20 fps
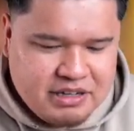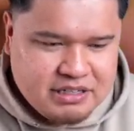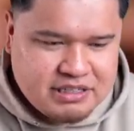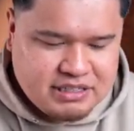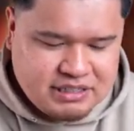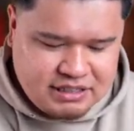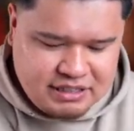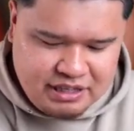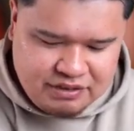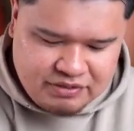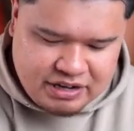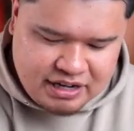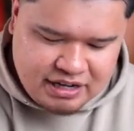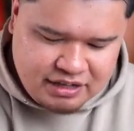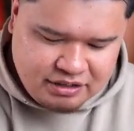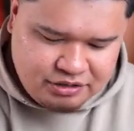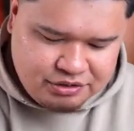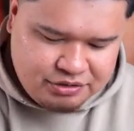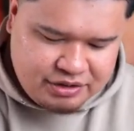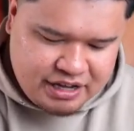sleeve any
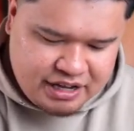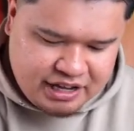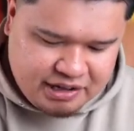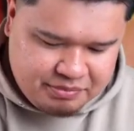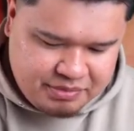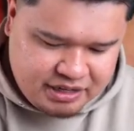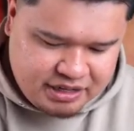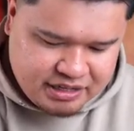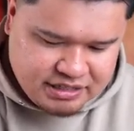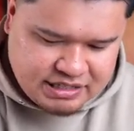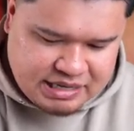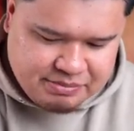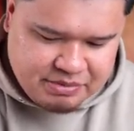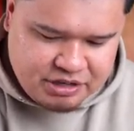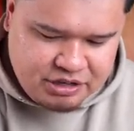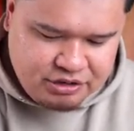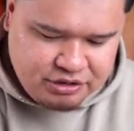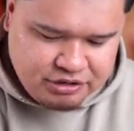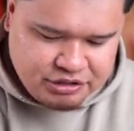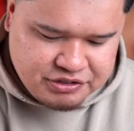Lou Ham because I'm a
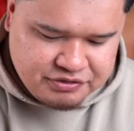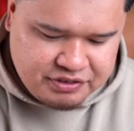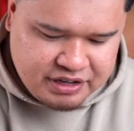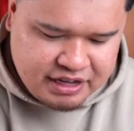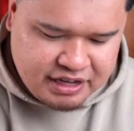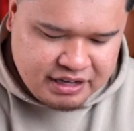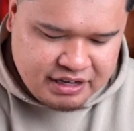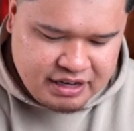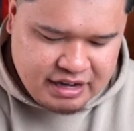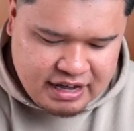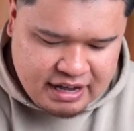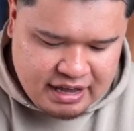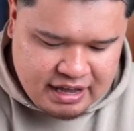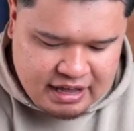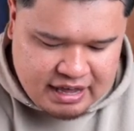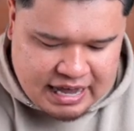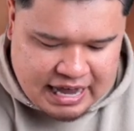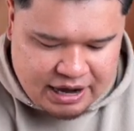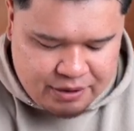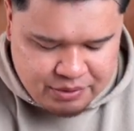huge fan.
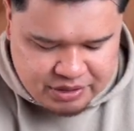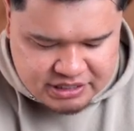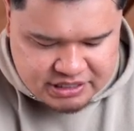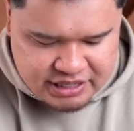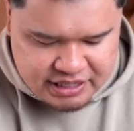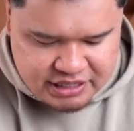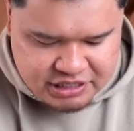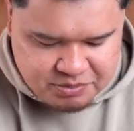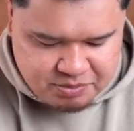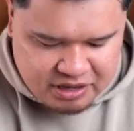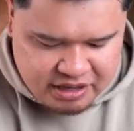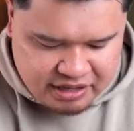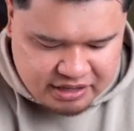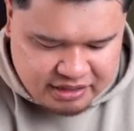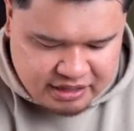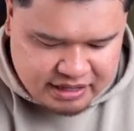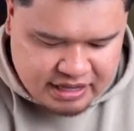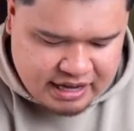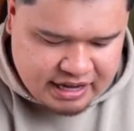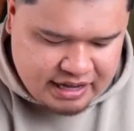I would say he's probably the
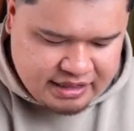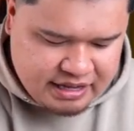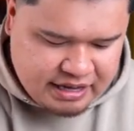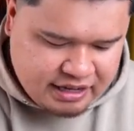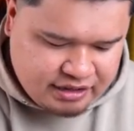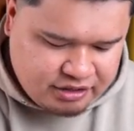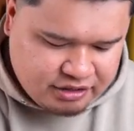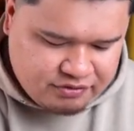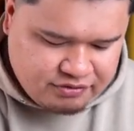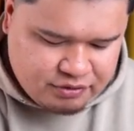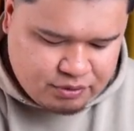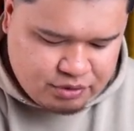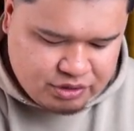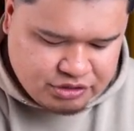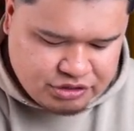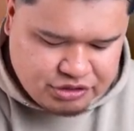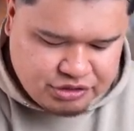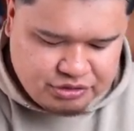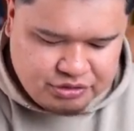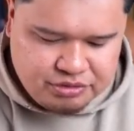guy that I look forward
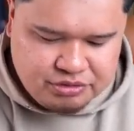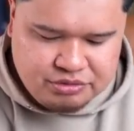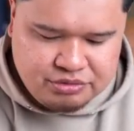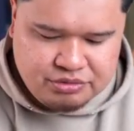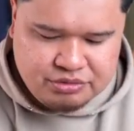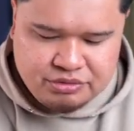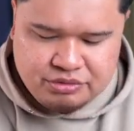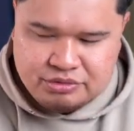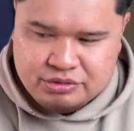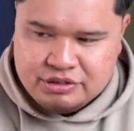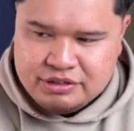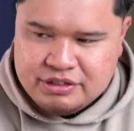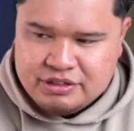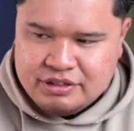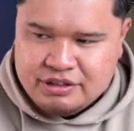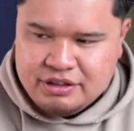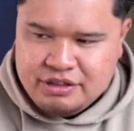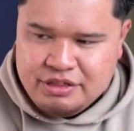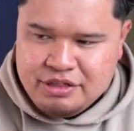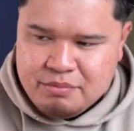to
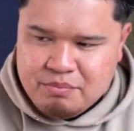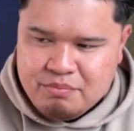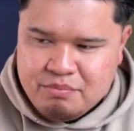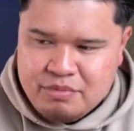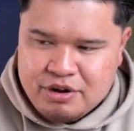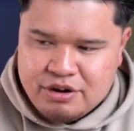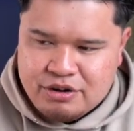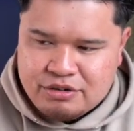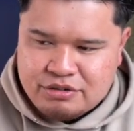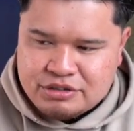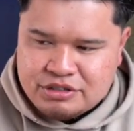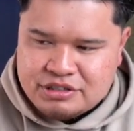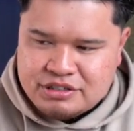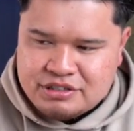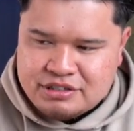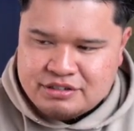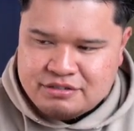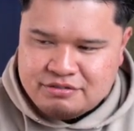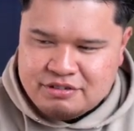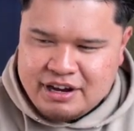the
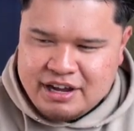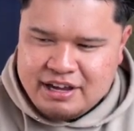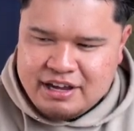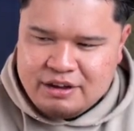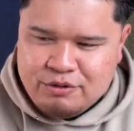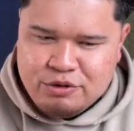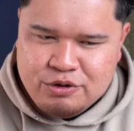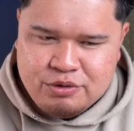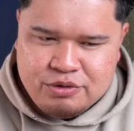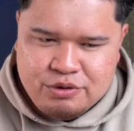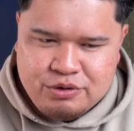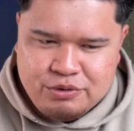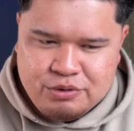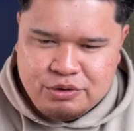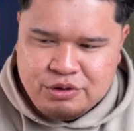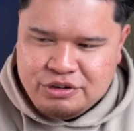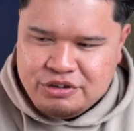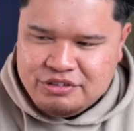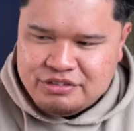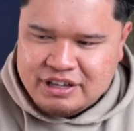most, right? Who
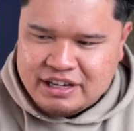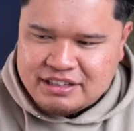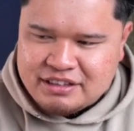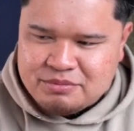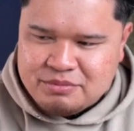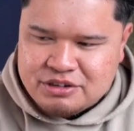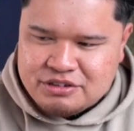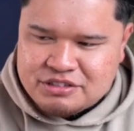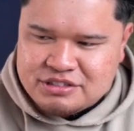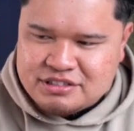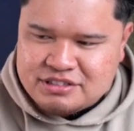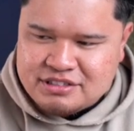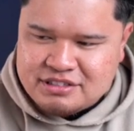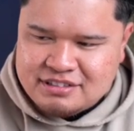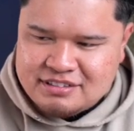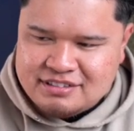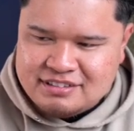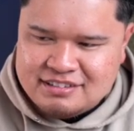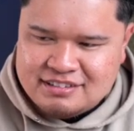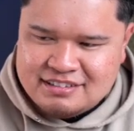do you like the most?
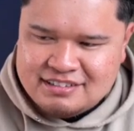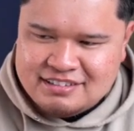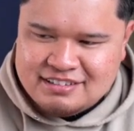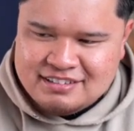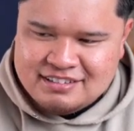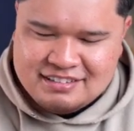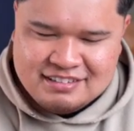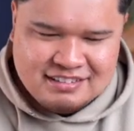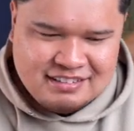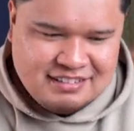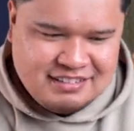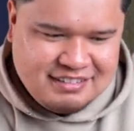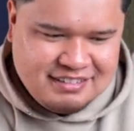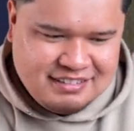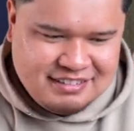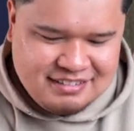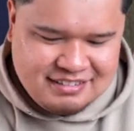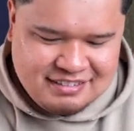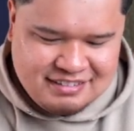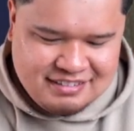Yeah, definitely Lou
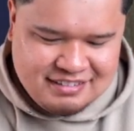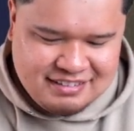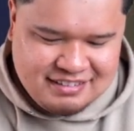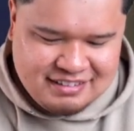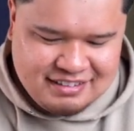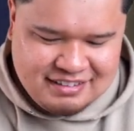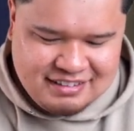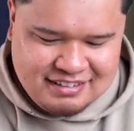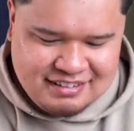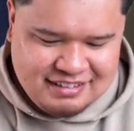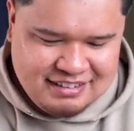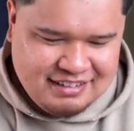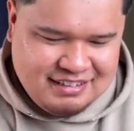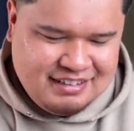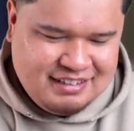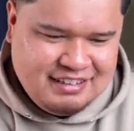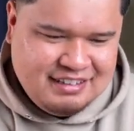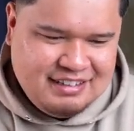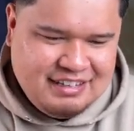Ham, Lando.